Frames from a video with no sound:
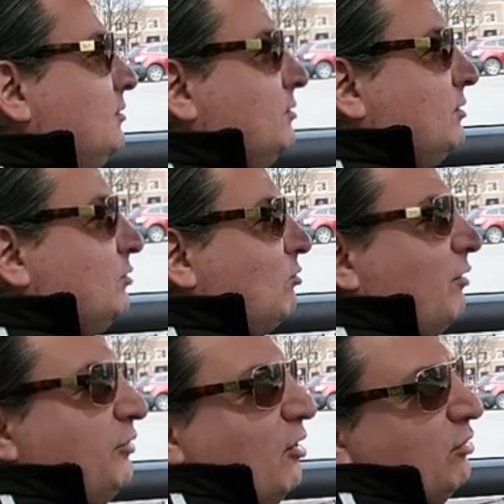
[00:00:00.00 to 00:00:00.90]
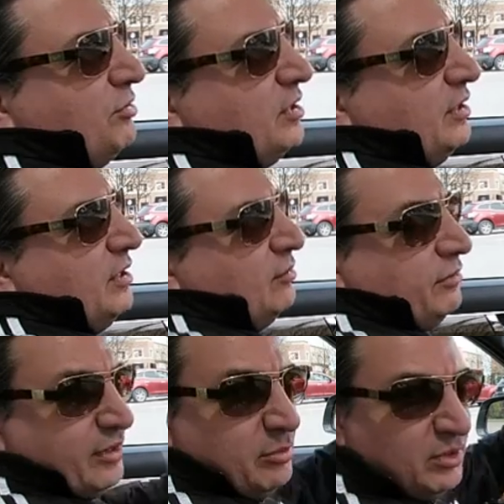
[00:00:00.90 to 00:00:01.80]
So it's $12 a liter,
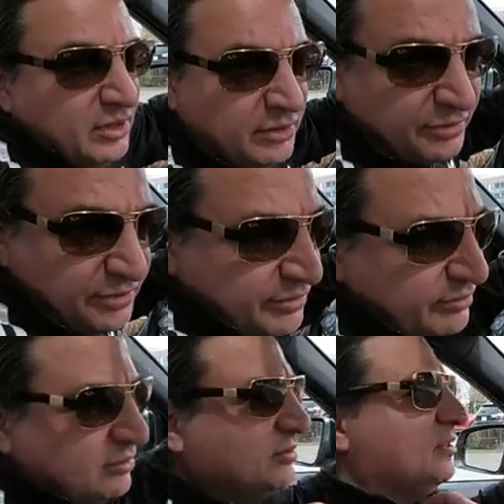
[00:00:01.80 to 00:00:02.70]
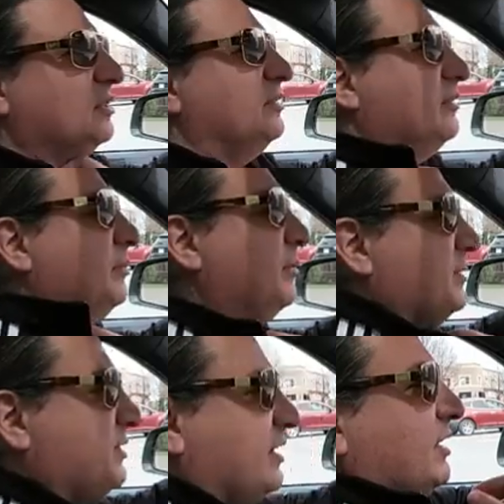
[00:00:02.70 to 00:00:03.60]
if I believe, if I'm not
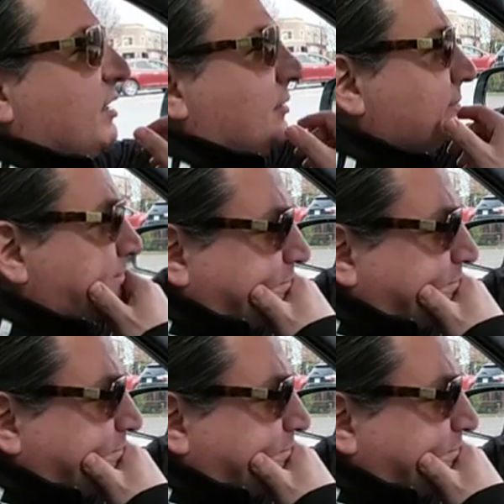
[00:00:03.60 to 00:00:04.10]
mistaken.